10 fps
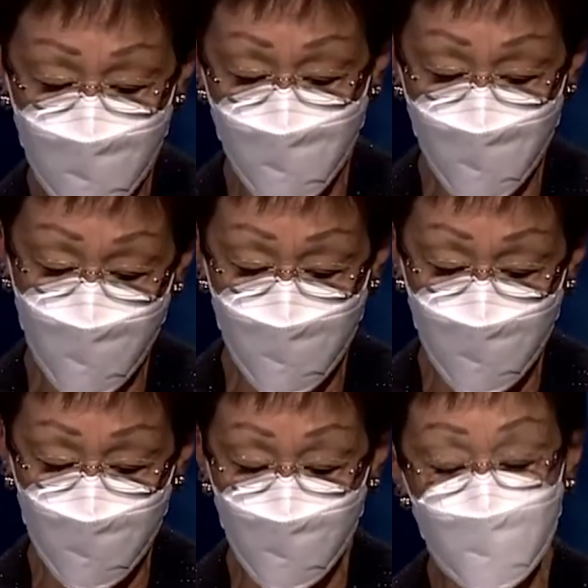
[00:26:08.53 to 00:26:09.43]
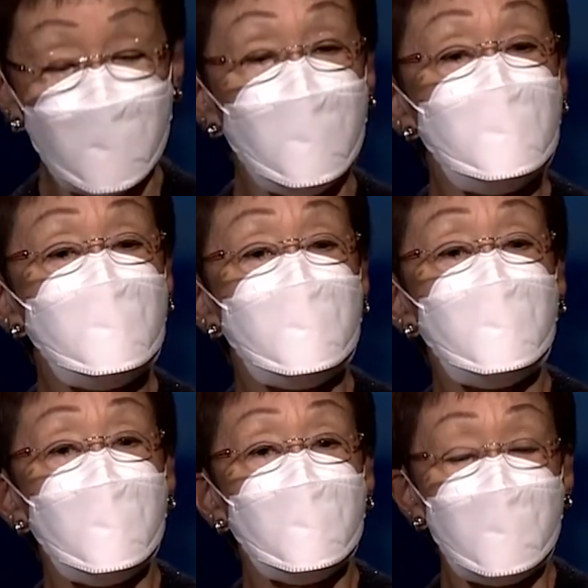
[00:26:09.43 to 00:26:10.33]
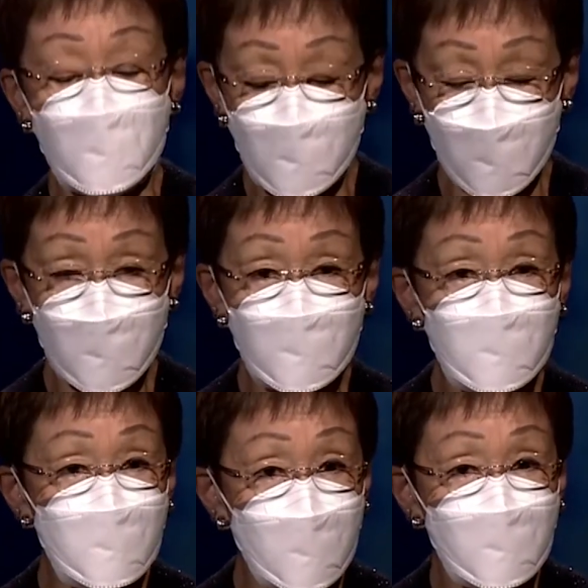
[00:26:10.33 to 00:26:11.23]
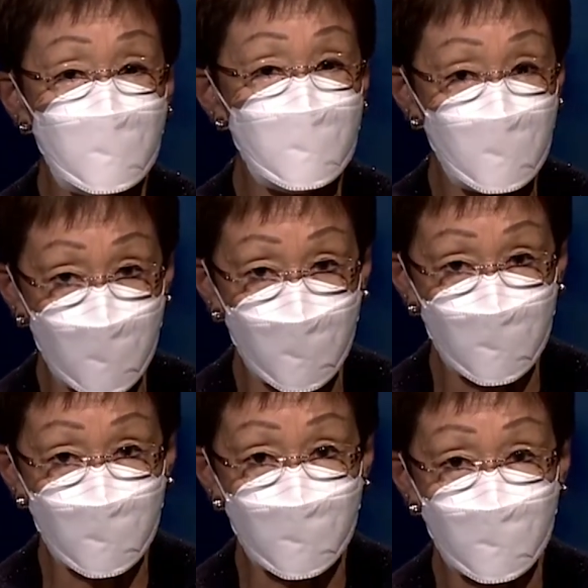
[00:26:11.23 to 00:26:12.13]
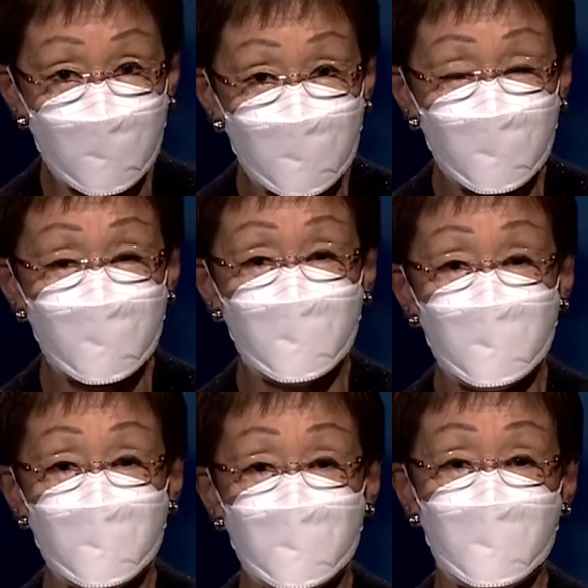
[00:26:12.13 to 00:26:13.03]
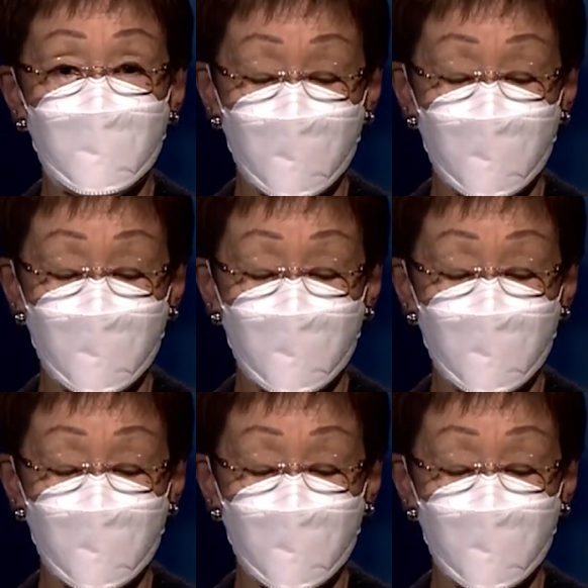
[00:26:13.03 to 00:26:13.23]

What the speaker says: right back with a question about child sex trafficking.